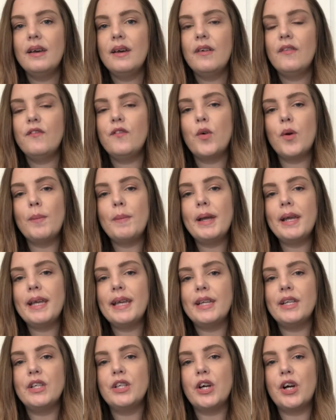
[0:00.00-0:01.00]
For my
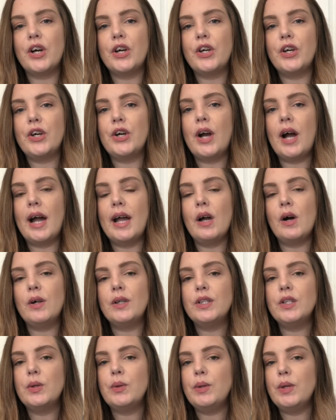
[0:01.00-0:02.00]
kindergartner, I
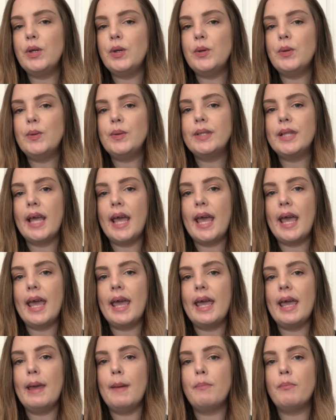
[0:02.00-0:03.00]
also use
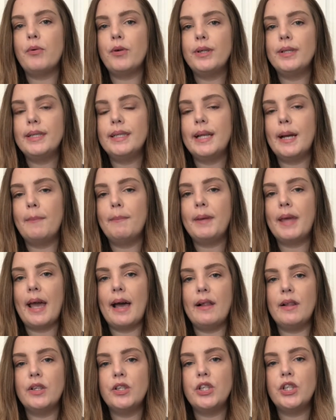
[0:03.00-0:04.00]
a printed up
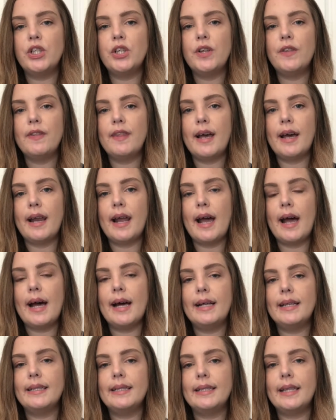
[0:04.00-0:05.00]
calendar that
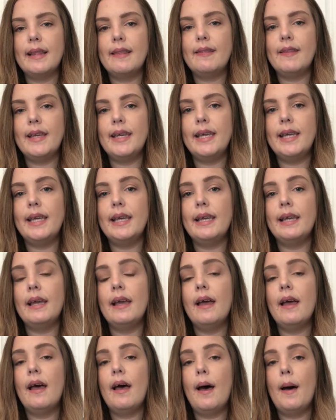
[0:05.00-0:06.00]
has the
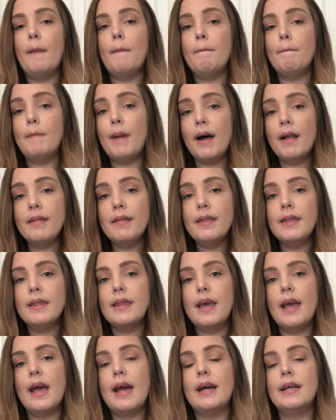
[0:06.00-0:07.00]
month
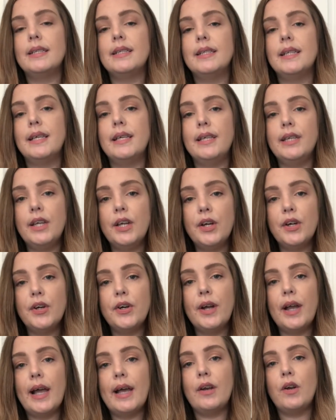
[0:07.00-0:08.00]
and the
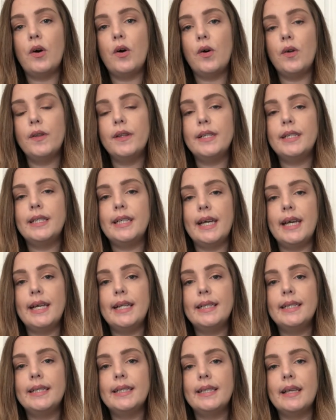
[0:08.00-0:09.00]
year and all the
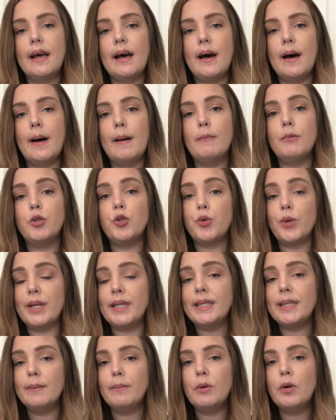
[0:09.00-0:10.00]
dates
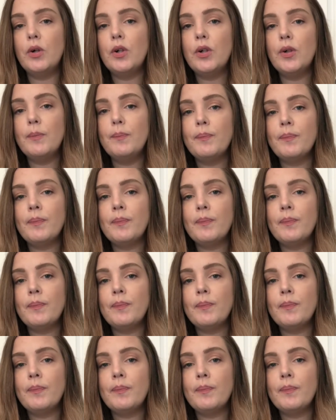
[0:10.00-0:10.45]
traceable.